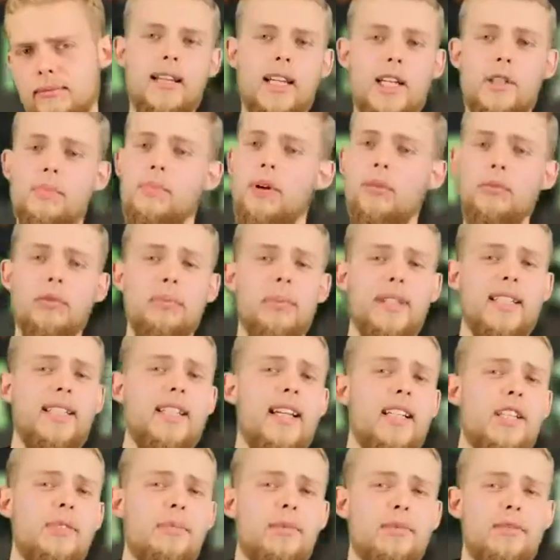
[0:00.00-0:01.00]
It's probably
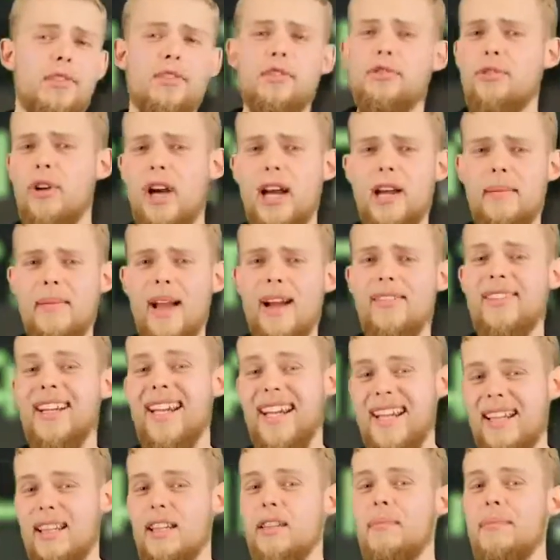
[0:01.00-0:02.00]
sensible to try him out
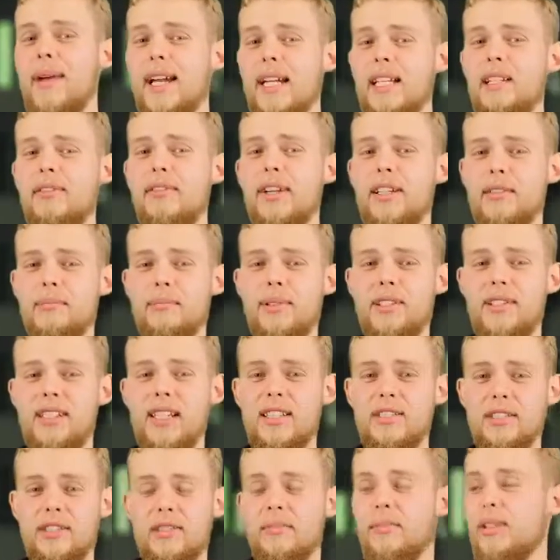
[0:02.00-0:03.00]
in the main event
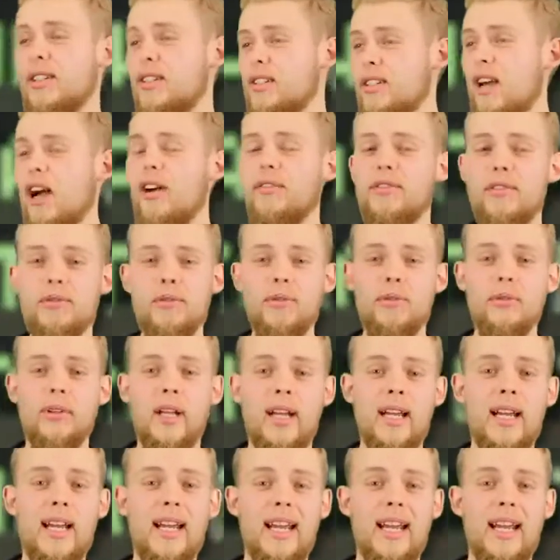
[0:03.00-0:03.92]
position because, after all,